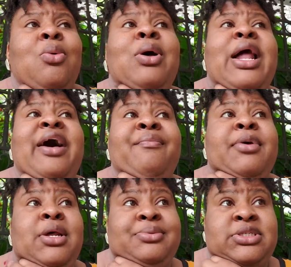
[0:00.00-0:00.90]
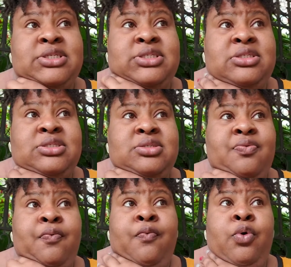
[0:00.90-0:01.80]
well, I've been up since
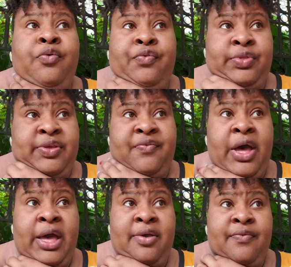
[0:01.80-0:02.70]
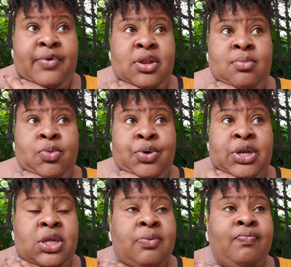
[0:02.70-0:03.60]
4:55 in the
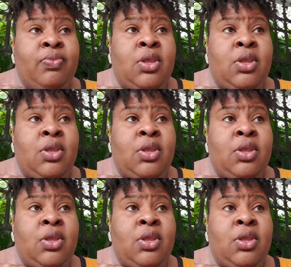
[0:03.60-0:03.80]
morning.